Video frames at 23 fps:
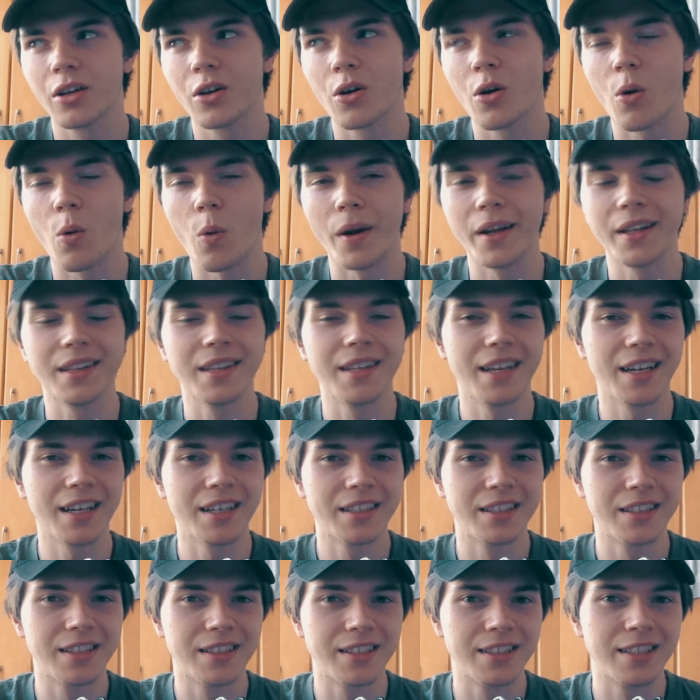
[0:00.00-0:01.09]
quite
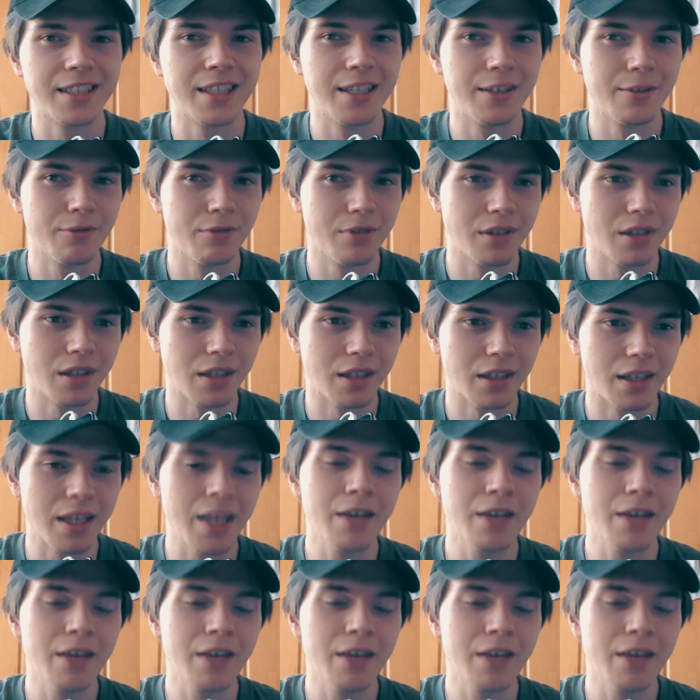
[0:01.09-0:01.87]
negativity.